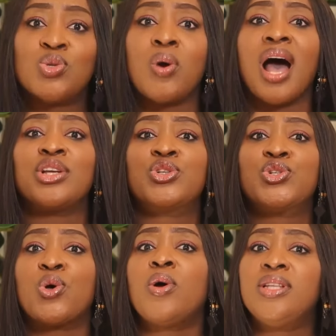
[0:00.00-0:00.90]
to
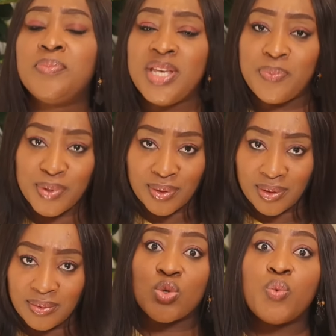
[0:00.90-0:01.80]
assure the
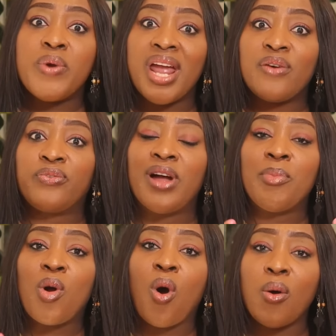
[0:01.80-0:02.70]
people, to
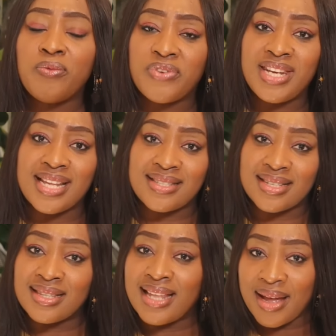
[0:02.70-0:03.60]
reaffirm confidence
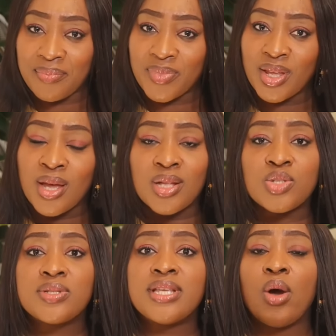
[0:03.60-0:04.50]
in them,
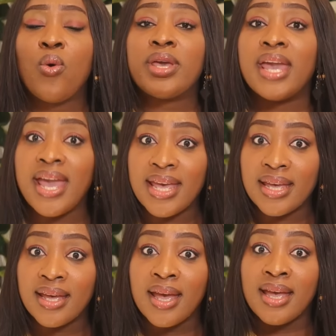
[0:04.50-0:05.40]
to say,
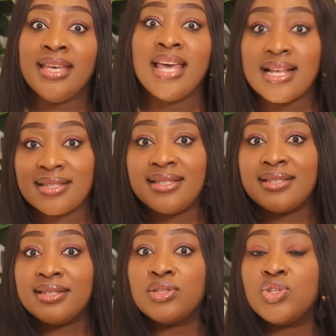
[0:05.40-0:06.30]
okay, yes,
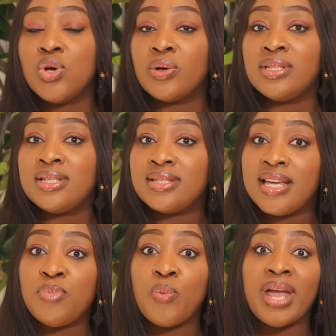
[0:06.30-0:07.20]
this is due on this
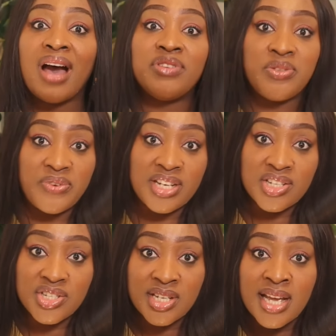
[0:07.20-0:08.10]
date, but we haven't
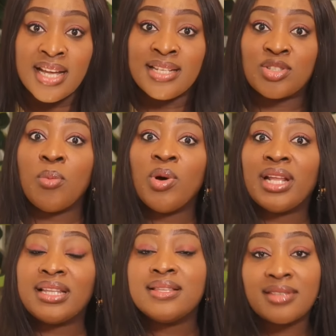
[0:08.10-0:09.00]
finished. Some
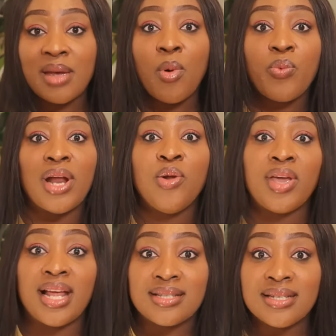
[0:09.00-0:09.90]
other things came up, we're
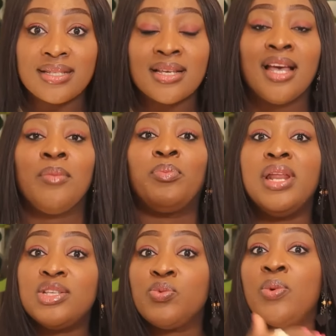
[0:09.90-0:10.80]
looking at it.
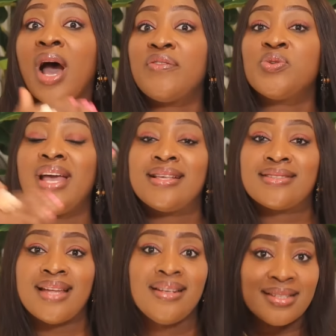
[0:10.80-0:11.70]
Please, we will have to
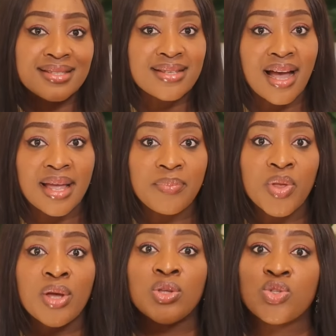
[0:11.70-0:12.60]
extend this time
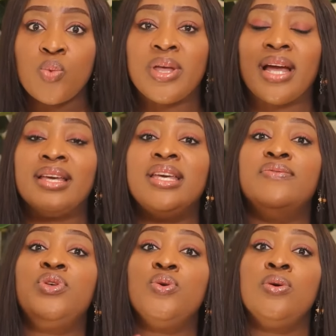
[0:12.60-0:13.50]
so we can
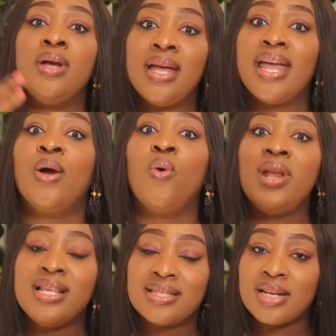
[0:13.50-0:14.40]
give you a
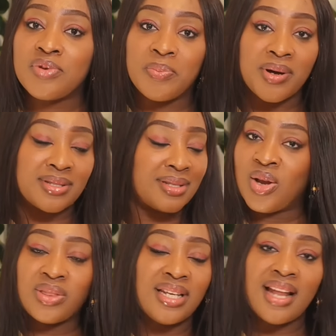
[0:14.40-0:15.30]
holistic report.
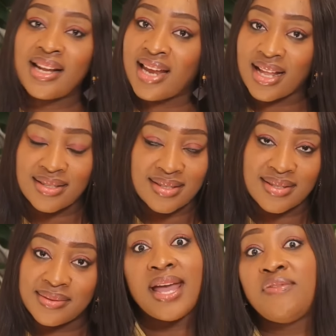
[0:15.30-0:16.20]
Nothing like
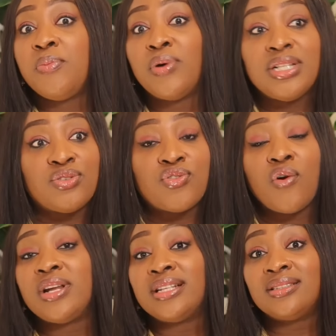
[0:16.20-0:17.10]
that. Everybody
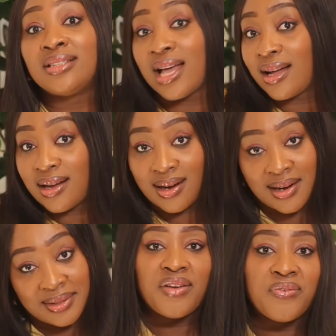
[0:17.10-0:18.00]
thrown in the
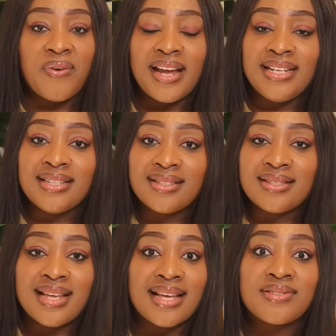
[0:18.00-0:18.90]
dark. I find
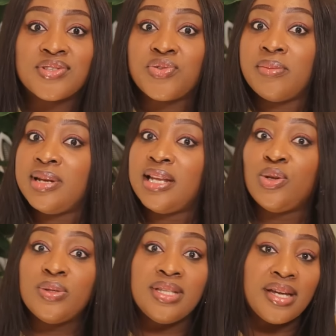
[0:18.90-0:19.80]
it extremely
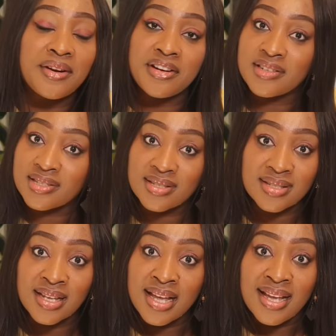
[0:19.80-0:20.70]

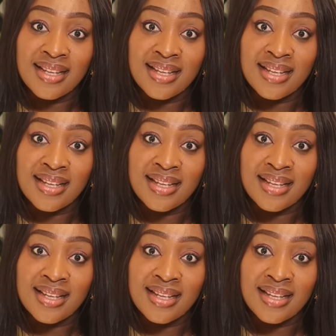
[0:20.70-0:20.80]
ludicrous